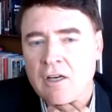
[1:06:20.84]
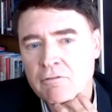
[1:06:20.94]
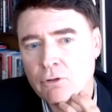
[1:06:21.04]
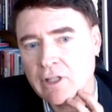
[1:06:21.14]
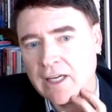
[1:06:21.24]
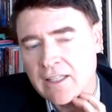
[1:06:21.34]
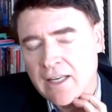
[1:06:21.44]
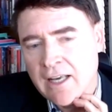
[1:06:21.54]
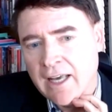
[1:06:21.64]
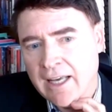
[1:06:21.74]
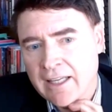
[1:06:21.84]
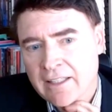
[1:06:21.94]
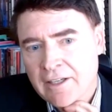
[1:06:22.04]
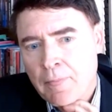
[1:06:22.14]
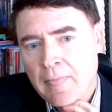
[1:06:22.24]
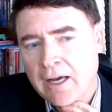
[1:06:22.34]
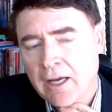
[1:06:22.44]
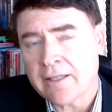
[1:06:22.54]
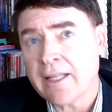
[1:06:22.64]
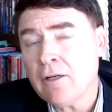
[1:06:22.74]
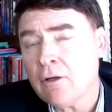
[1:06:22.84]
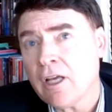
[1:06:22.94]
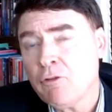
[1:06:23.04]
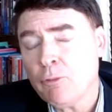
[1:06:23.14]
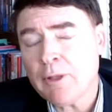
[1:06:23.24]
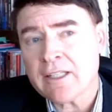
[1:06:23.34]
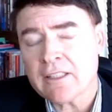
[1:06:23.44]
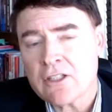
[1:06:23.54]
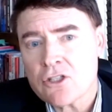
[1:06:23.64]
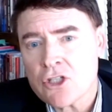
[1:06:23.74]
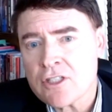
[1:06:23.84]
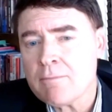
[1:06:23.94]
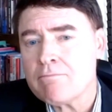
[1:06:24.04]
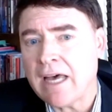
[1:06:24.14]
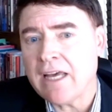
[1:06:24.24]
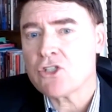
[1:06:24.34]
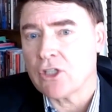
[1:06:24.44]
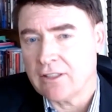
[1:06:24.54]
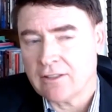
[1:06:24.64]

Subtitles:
for that. And then if we can just imagine,